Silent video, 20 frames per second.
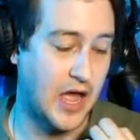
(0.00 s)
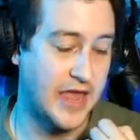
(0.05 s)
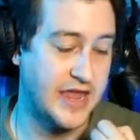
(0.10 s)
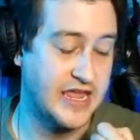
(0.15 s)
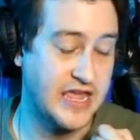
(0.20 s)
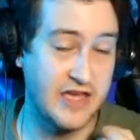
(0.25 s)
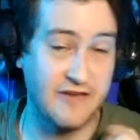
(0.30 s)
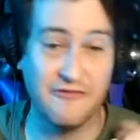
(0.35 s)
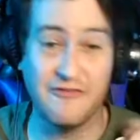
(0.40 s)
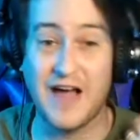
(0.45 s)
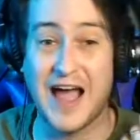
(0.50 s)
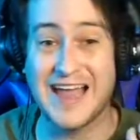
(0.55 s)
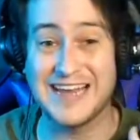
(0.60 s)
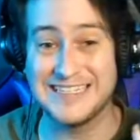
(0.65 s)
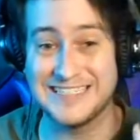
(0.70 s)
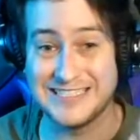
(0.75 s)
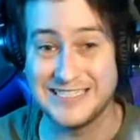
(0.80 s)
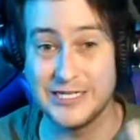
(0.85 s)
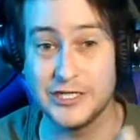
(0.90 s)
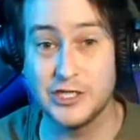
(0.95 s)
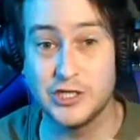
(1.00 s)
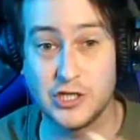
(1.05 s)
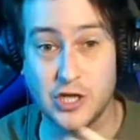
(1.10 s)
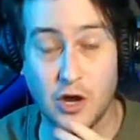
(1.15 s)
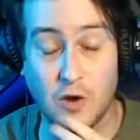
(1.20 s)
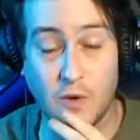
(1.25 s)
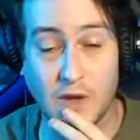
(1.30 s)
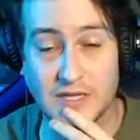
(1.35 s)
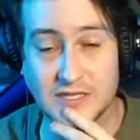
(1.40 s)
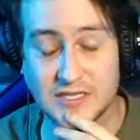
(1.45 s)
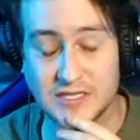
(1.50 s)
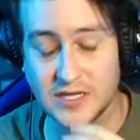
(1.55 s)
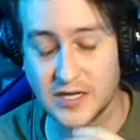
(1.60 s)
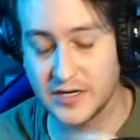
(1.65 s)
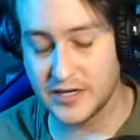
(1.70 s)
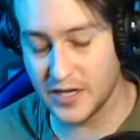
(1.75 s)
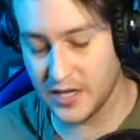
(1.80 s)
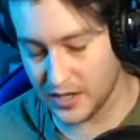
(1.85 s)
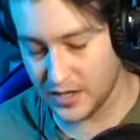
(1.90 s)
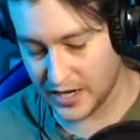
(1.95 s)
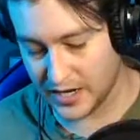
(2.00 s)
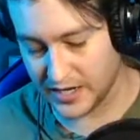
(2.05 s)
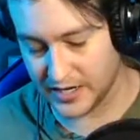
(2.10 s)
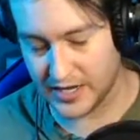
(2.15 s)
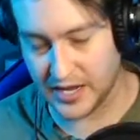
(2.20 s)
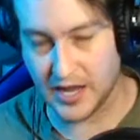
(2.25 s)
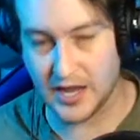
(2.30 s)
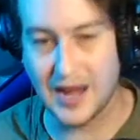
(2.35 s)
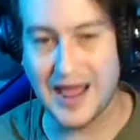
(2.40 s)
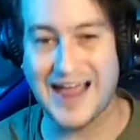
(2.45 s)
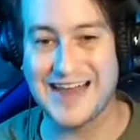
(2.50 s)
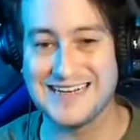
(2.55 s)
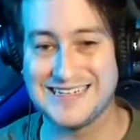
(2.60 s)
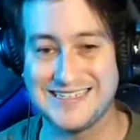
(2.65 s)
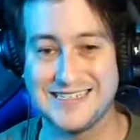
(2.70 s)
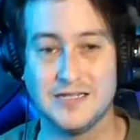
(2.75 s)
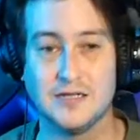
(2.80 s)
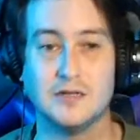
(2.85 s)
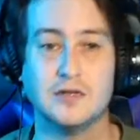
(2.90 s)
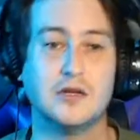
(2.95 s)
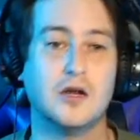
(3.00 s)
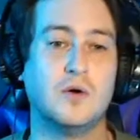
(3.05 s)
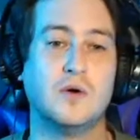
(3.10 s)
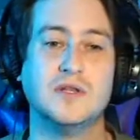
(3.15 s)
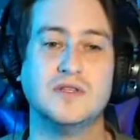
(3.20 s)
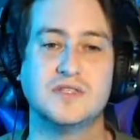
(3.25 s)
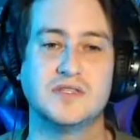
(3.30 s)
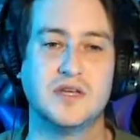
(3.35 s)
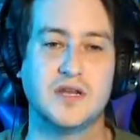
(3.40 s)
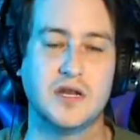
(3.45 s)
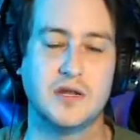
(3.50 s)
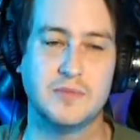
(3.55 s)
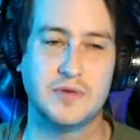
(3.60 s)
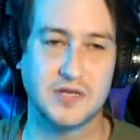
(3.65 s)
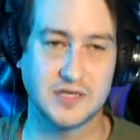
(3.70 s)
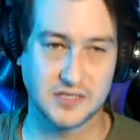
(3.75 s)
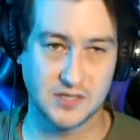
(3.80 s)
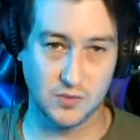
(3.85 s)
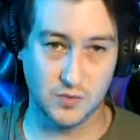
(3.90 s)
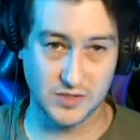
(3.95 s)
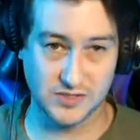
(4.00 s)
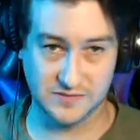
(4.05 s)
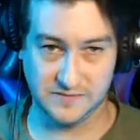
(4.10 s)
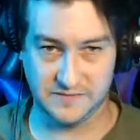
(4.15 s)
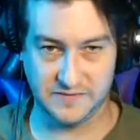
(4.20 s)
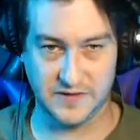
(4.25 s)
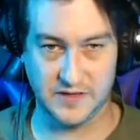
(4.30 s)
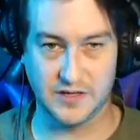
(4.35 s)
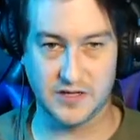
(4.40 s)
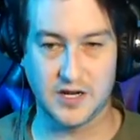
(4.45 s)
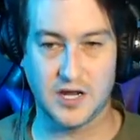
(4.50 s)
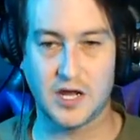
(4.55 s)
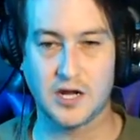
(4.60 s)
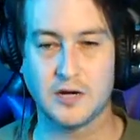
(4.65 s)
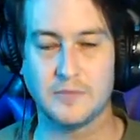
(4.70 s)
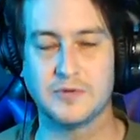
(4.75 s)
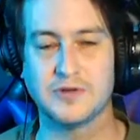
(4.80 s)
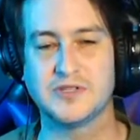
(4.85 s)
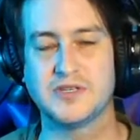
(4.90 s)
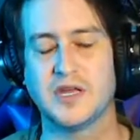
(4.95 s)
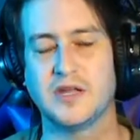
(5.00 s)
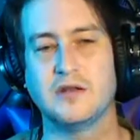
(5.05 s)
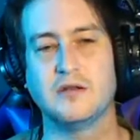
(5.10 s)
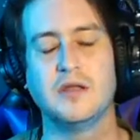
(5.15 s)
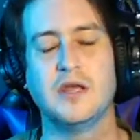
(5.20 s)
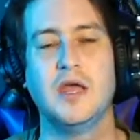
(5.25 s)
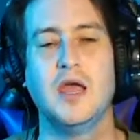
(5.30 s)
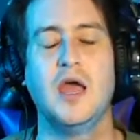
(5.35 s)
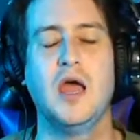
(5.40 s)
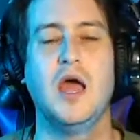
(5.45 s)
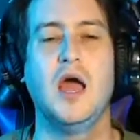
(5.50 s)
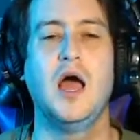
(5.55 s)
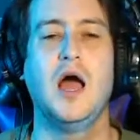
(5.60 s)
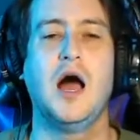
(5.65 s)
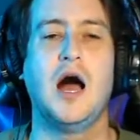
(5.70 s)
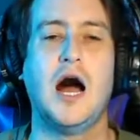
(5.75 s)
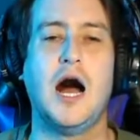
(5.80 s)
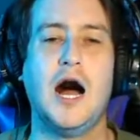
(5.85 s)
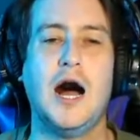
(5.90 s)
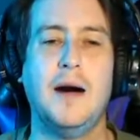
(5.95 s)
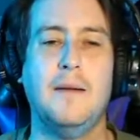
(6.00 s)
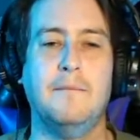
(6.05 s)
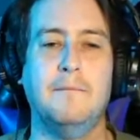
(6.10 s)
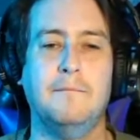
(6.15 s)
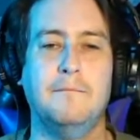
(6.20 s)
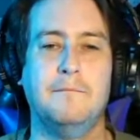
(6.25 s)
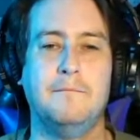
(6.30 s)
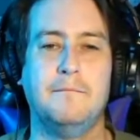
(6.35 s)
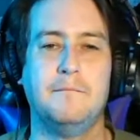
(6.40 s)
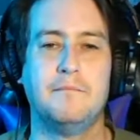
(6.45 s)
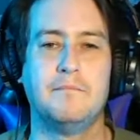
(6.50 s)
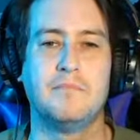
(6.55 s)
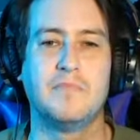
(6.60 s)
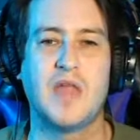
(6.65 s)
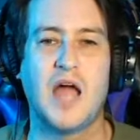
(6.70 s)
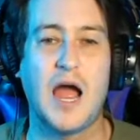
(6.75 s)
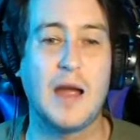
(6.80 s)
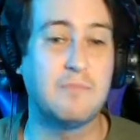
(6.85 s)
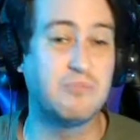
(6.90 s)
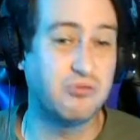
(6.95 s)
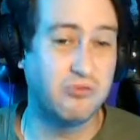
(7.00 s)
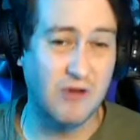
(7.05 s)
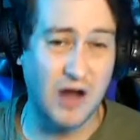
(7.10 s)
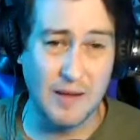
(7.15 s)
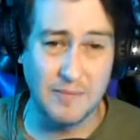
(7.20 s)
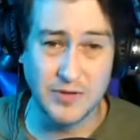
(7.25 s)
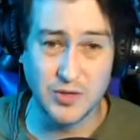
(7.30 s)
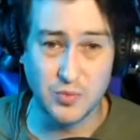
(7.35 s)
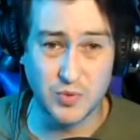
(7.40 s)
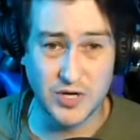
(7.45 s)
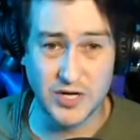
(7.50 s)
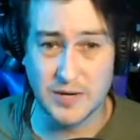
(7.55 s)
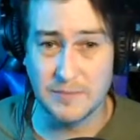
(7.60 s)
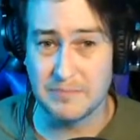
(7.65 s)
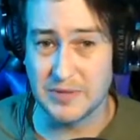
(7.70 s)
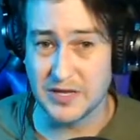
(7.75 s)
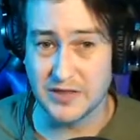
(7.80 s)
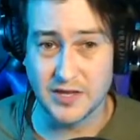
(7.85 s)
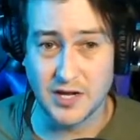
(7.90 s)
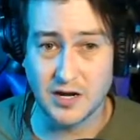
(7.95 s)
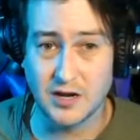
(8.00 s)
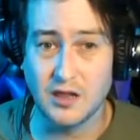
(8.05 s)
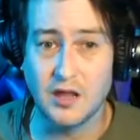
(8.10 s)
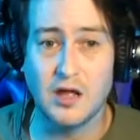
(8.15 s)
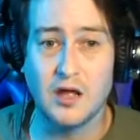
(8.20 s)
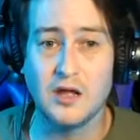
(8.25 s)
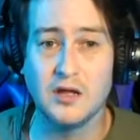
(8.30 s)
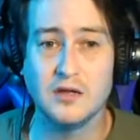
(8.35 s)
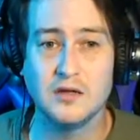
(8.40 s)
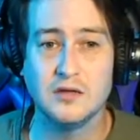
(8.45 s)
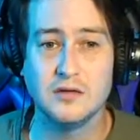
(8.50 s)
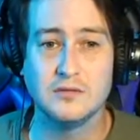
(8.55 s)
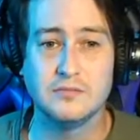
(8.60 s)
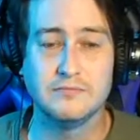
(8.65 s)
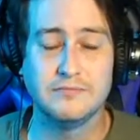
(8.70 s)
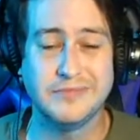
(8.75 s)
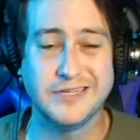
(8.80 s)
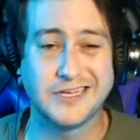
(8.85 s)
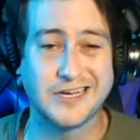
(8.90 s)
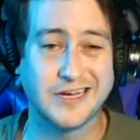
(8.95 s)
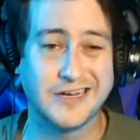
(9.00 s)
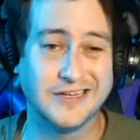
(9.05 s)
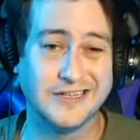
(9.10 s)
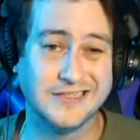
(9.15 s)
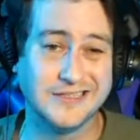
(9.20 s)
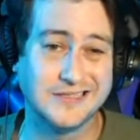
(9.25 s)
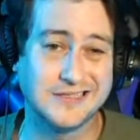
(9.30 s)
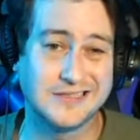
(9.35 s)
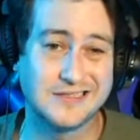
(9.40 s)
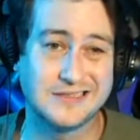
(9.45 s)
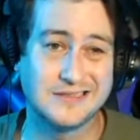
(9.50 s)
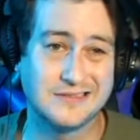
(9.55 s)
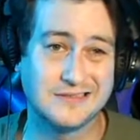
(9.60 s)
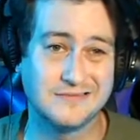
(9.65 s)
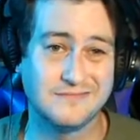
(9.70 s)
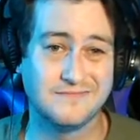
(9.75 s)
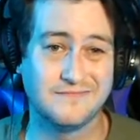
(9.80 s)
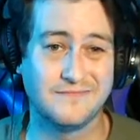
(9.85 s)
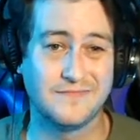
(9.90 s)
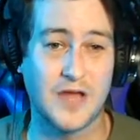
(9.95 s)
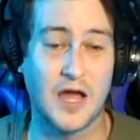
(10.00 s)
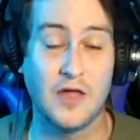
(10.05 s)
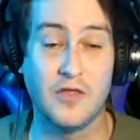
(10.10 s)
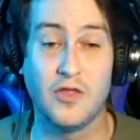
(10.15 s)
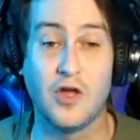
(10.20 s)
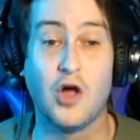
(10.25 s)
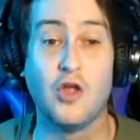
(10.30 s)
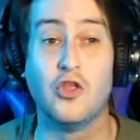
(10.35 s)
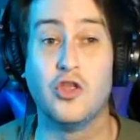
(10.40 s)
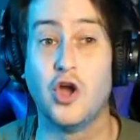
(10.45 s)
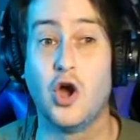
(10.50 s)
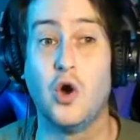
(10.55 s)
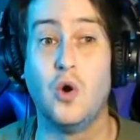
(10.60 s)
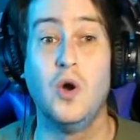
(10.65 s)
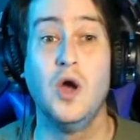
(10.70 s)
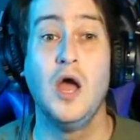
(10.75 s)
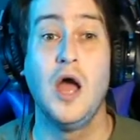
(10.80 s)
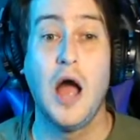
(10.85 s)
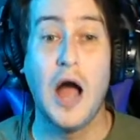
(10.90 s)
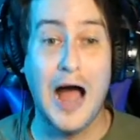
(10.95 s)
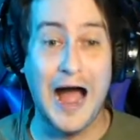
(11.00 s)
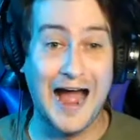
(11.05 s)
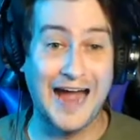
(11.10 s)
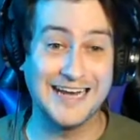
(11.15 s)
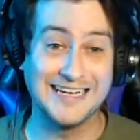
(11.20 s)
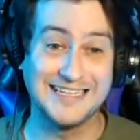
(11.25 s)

If I did go on Sunday, and again, I didn't go on Sunday because I wasn't feeling 100%, I probably wouldn't have been there long because although I